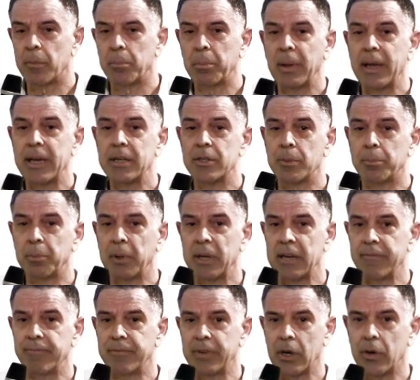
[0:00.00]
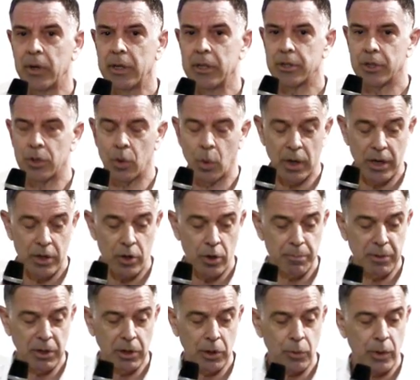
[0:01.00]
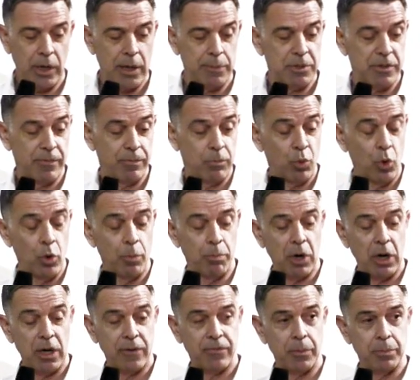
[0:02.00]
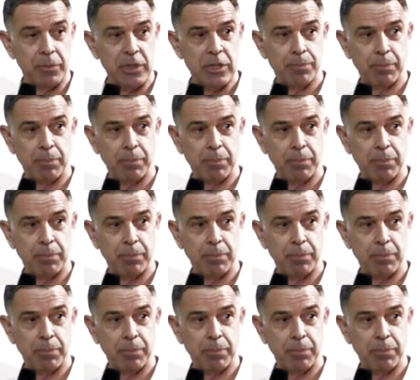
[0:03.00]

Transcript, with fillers: from plant to plant varies, so 100 milligrams of root bark from this